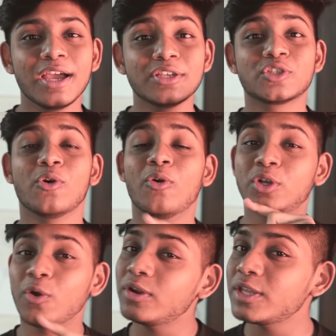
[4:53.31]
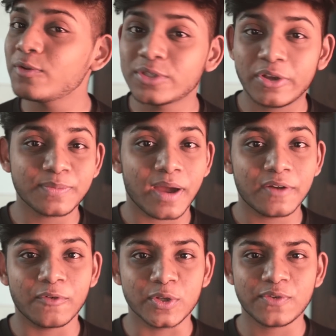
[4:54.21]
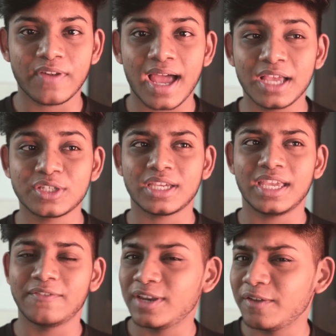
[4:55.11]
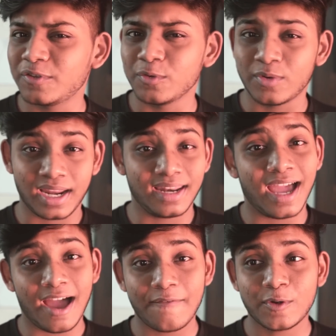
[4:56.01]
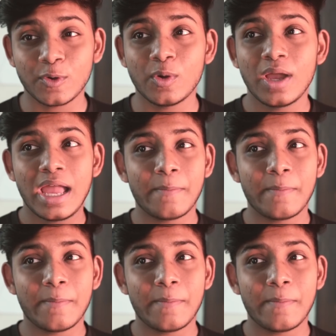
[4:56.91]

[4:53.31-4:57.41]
So don't use your smartphone's flash even if you really have to,